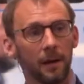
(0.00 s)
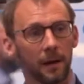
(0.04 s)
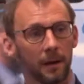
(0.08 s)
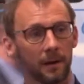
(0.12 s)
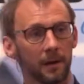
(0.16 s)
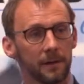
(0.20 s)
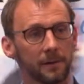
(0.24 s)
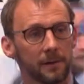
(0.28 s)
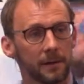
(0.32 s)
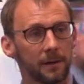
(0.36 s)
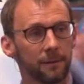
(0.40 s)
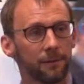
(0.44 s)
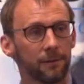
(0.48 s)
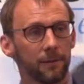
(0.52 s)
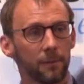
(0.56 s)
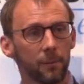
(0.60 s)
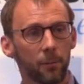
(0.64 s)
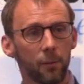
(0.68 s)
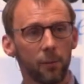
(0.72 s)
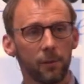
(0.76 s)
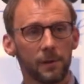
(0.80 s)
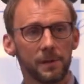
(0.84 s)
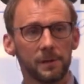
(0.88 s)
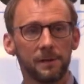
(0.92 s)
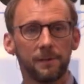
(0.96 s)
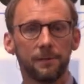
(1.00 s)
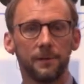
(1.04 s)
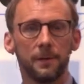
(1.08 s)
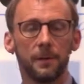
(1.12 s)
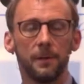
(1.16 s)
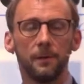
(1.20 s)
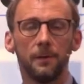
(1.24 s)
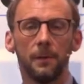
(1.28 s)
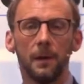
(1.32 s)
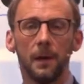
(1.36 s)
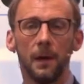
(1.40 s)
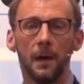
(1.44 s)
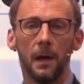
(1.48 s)
and a different point of
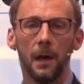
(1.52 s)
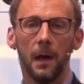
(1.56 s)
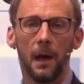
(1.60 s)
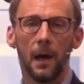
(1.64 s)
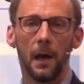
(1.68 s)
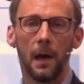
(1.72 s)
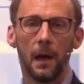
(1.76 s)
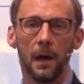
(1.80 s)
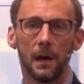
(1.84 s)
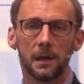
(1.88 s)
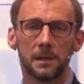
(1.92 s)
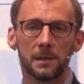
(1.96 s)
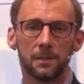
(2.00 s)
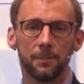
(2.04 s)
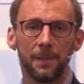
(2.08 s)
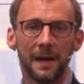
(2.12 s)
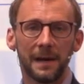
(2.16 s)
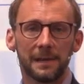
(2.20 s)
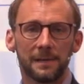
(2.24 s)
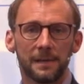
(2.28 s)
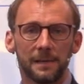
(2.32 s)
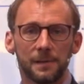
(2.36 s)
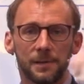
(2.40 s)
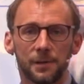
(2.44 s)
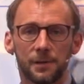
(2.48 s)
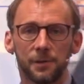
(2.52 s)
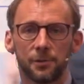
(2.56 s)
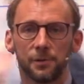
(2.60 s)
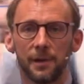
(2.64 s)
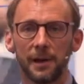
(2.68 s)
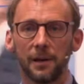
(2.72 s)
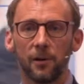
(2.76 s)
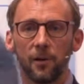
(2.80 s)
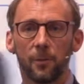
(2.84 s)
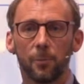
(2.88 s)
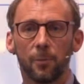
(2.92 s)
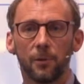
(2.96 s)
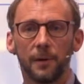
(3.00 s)
view to passenger
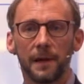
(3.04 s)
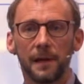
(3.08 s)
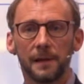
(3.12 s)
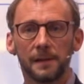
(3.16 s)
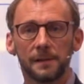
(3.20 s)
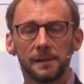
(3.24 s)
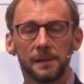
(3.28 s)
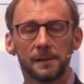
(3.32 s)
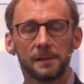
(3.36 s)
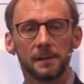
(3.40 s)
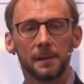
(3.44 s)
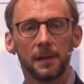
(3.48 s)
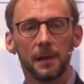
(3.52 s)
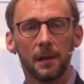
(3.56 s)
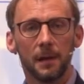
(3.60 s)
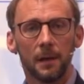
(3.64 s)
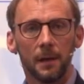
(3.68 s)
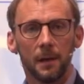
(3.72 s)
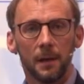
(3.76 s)
train operators.